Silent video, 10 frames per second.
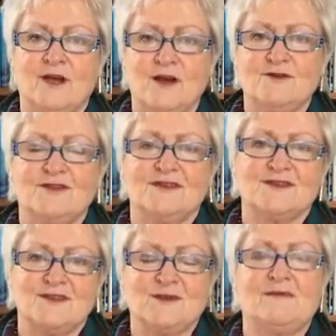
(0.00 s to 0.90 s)
coaches
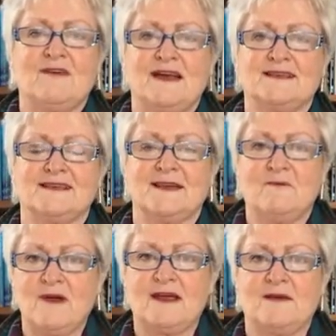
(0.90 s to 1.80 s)
and supervisors I'm
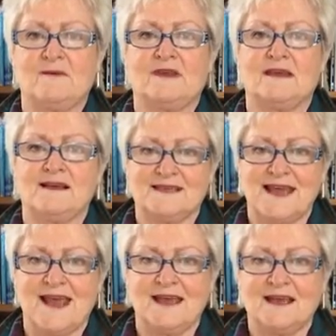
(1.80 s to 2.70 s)
working with are
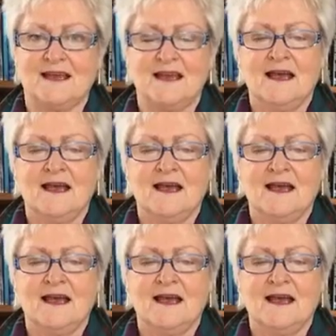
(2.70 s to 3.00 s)
saying,